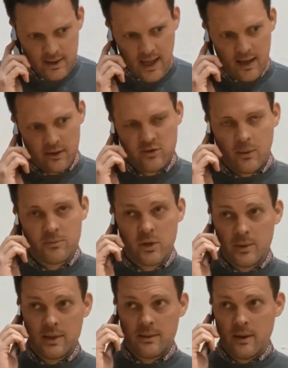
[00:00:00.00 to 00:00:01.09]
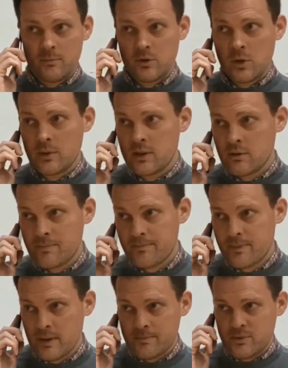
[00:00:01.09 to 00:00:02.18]
Yeah, I'm doing the I'm doing the
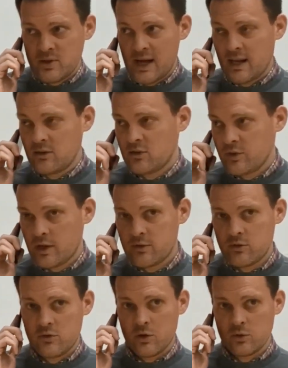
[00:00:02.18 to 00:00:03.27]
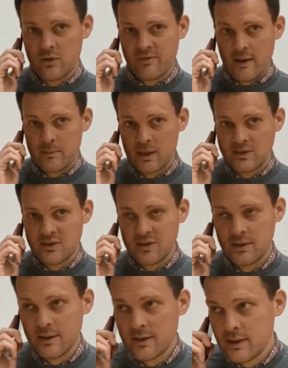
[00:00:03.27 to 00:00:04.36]
the challenge for the children and families.
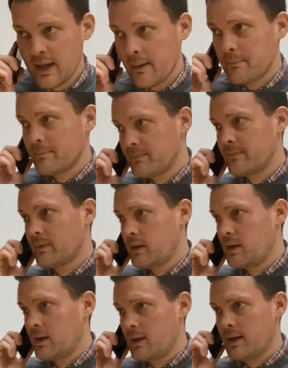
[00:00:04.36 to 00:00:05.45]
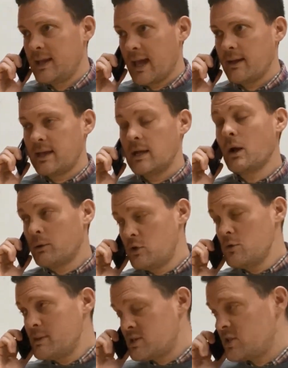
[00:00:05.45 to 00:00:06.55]
Yeah, yeah, yeah. No, I
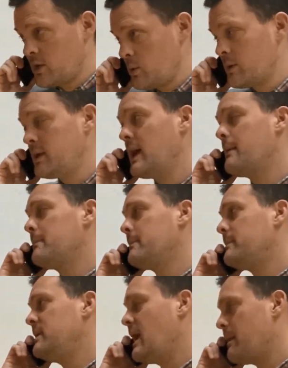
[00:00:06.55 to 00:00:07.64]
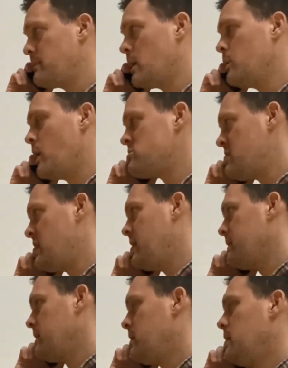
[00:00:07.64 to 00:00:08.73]
do miss you. Yeah, yeah. No, I really.
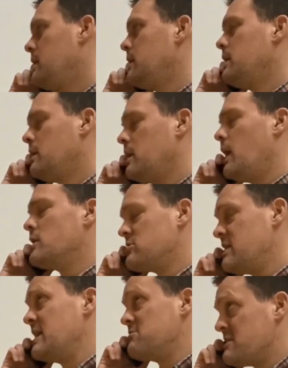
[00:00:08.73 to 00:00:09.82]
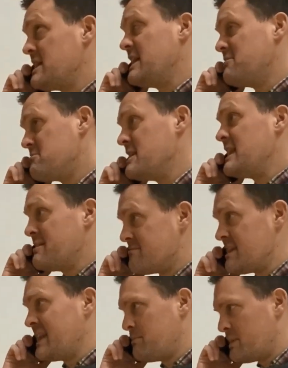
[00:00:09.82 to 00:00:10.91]
I really, really, really,
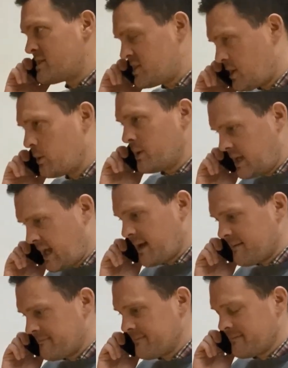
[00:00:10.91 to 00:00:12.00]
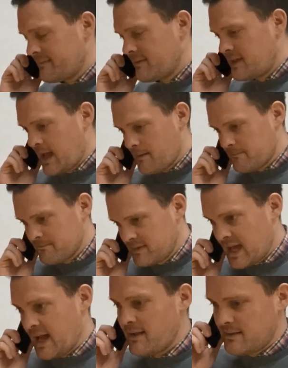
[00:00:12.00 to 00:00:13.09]
really miss you. Yeah, yeah,
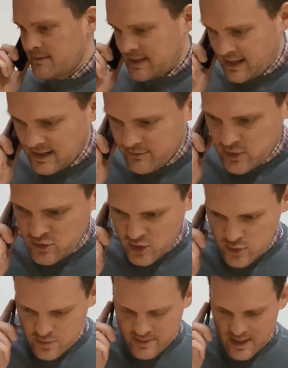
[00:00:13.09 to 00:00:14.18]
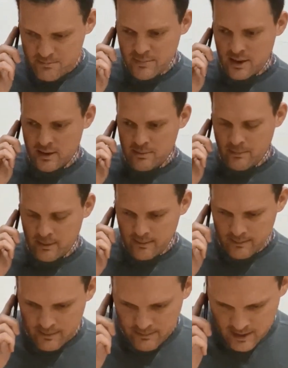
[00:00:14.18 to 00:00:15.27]
yeah, yeah. Love you too. Yeah, bye, bye,
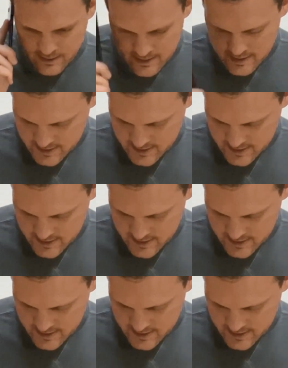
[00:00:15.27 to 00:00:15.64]
bye, bye, bye.